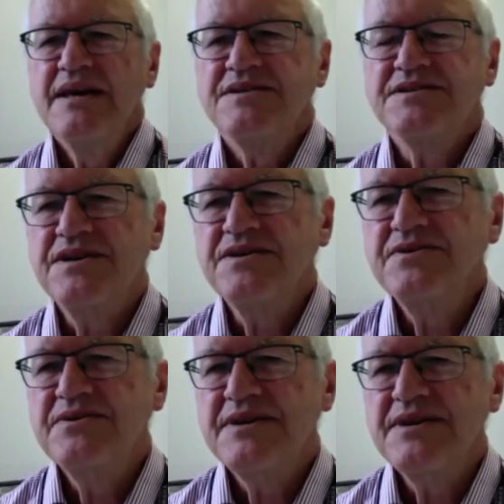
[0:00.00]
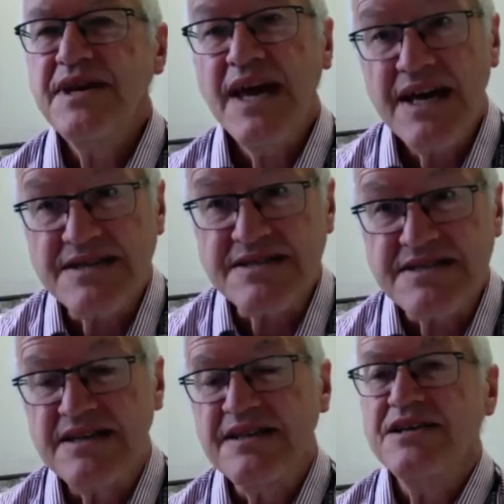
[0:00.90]
So yes,
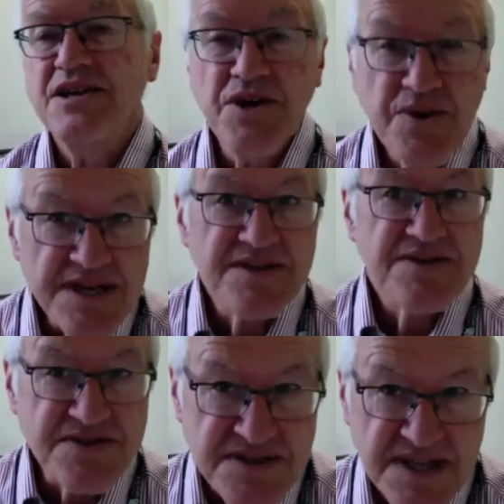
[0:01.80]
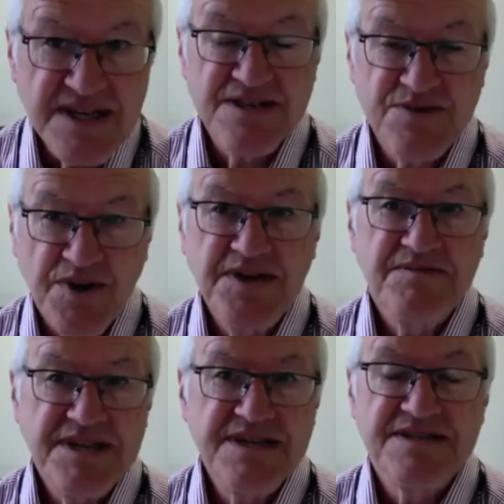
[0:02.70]
and then knowing those things, what it
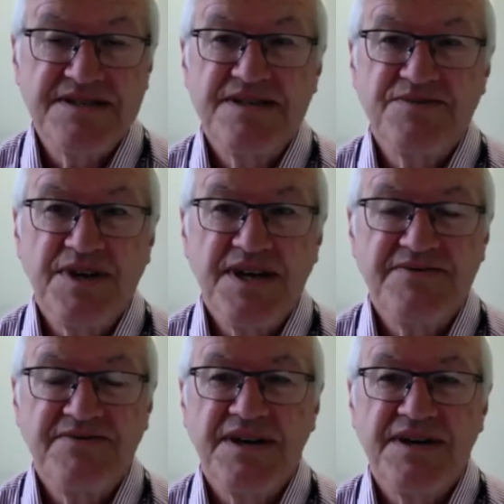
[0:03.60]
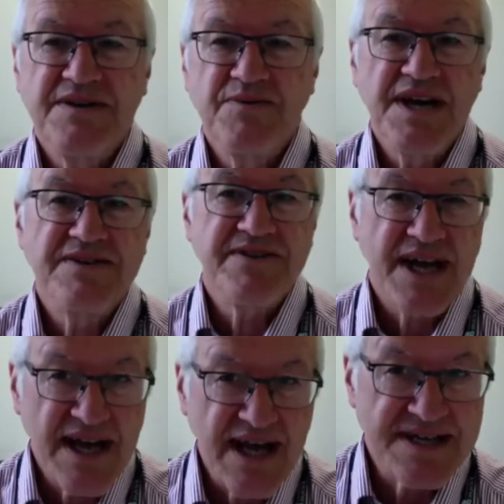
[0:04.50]
means is we have
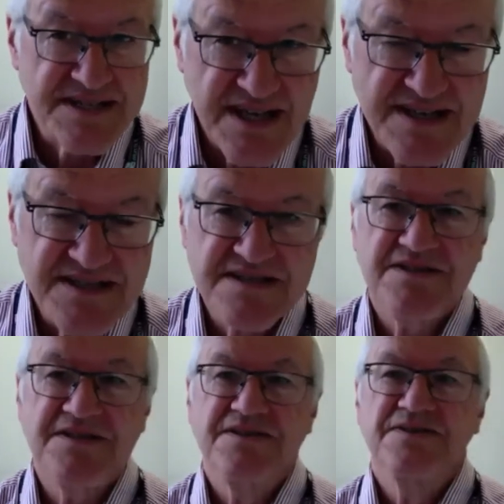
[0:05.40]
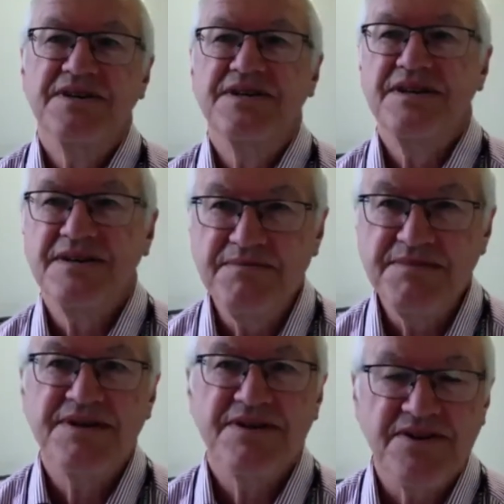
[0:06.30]
access to a
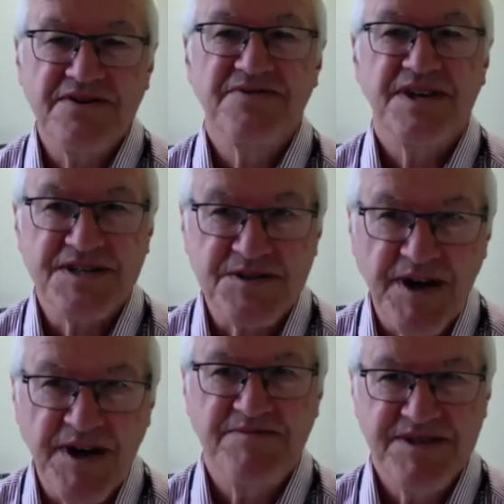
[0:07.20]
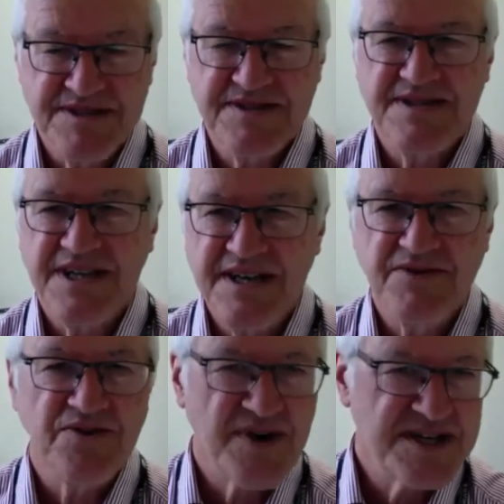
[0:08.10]
number of experiments that have
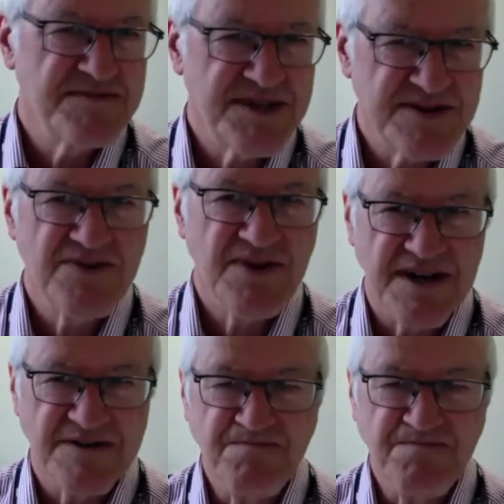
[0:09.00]
already been run.